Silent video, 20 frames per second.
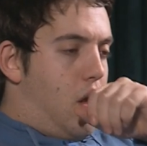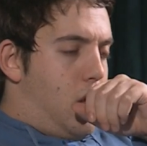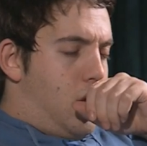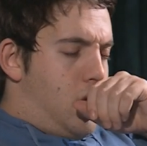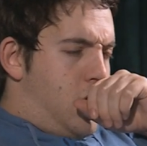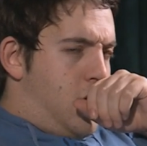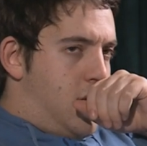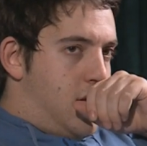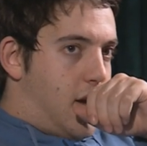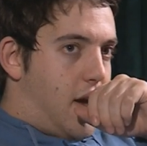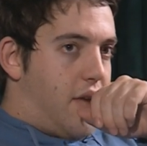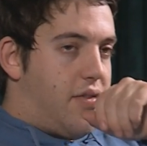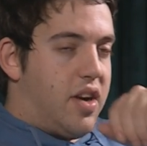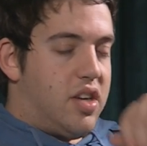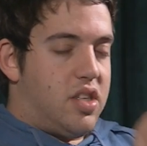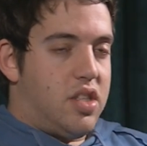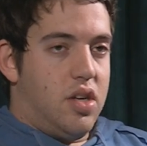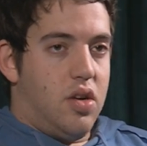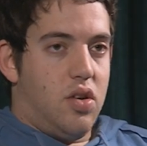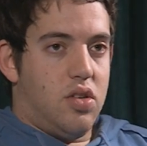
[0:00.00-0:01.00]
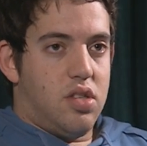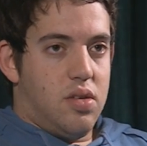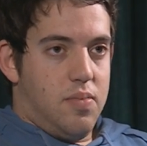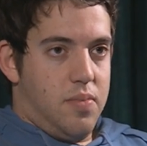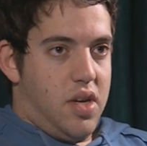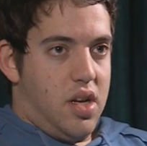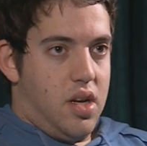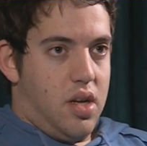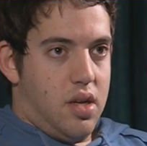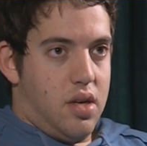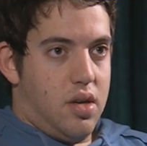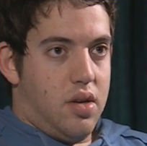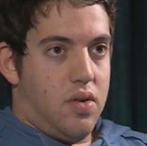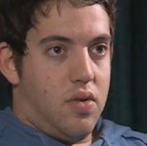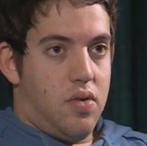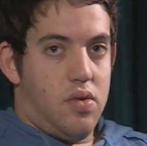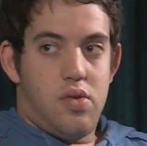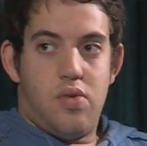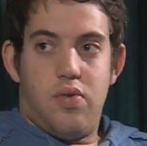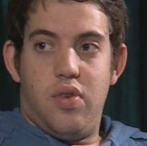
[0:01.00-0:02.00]
I've actually lost $1 million
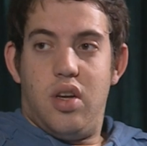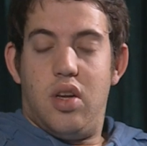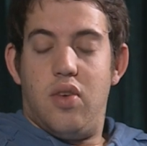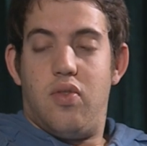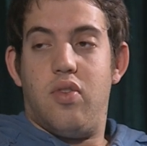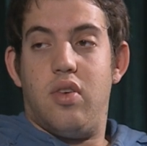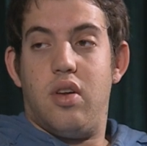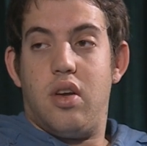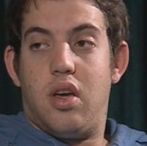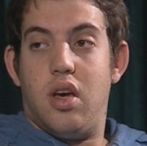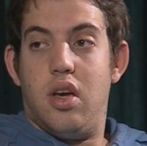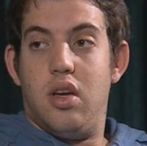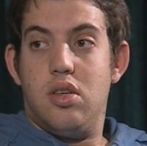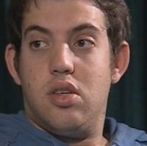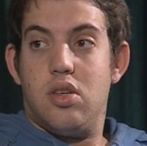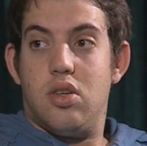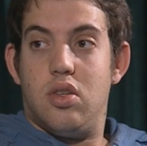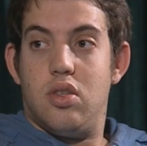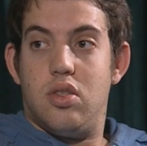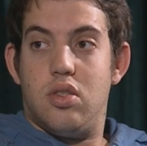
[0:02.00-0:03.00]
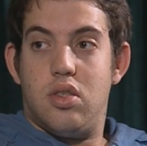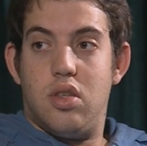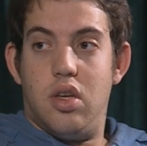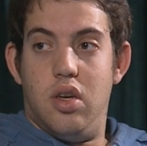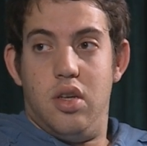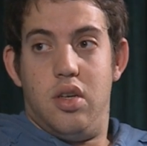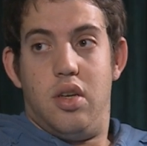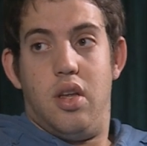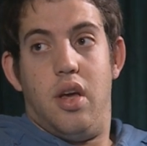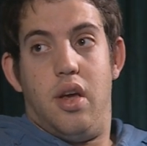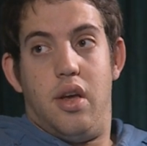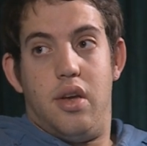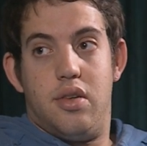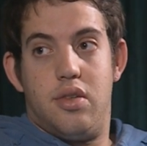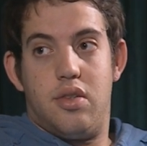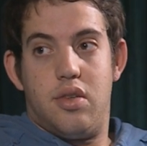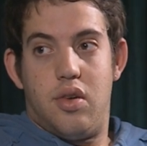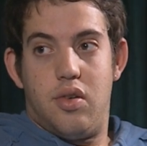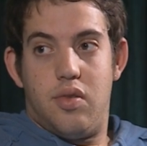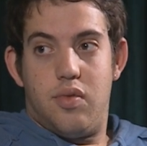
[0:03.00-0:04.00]
on 3 different occasions in a day,
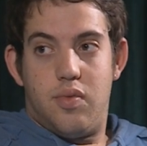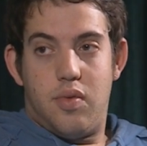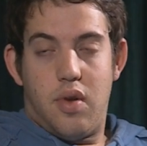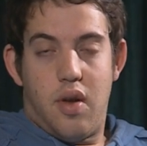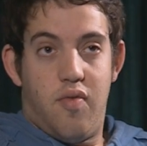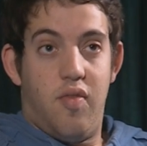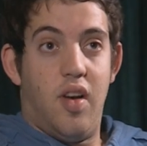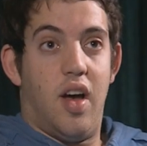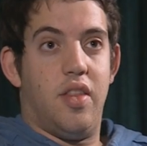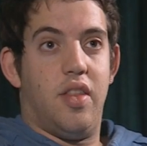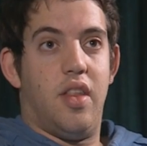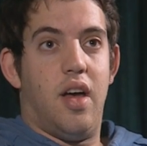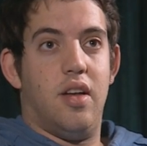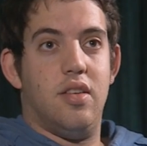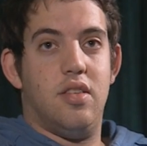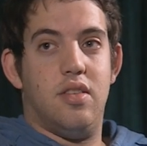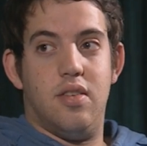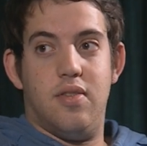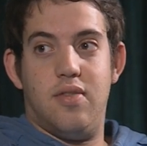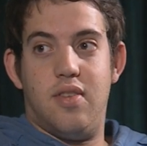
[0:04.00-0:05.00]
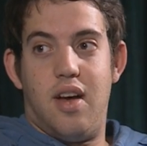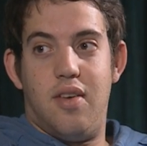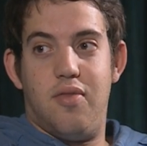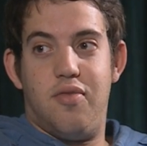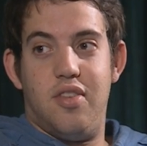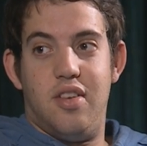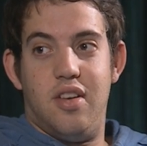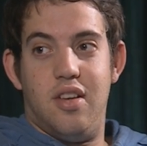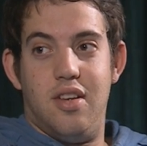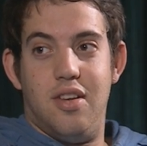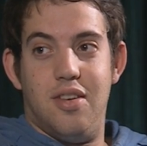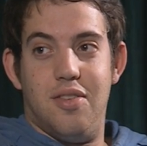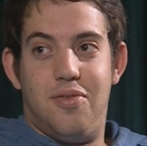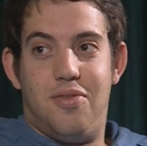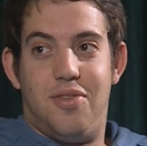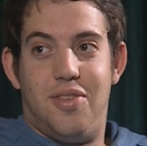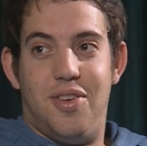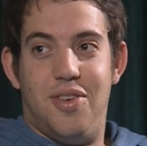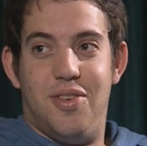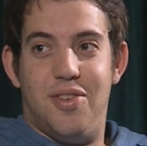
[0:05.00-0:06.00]
so I've had that feeling a
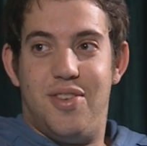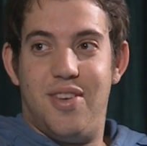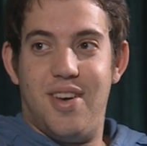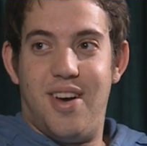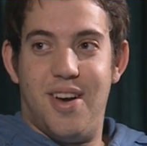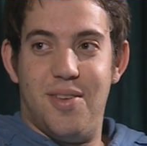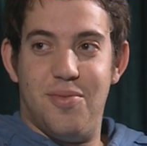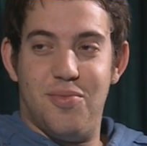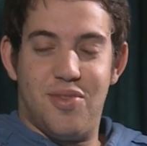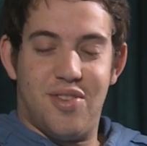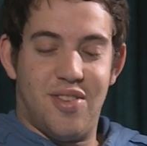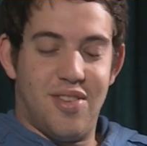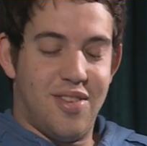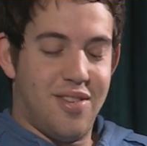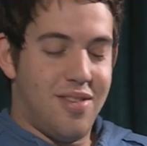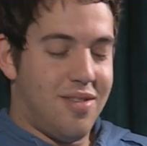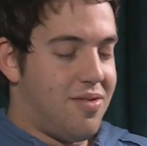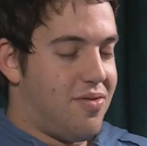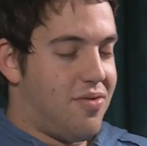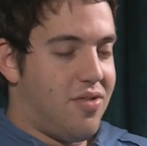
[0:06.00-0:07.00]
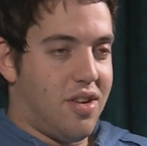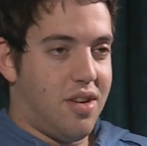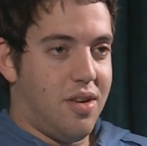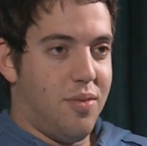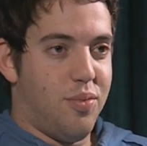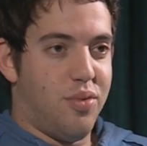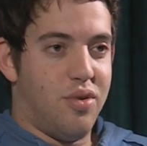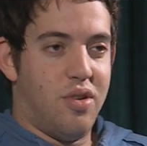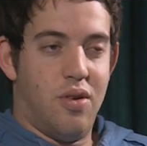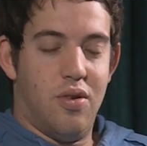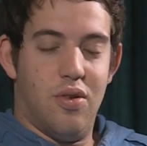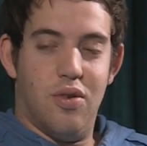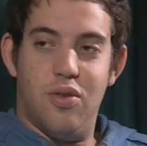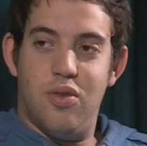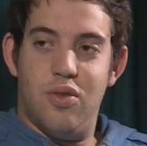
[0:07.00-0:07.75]
few times. It's fucking brutal.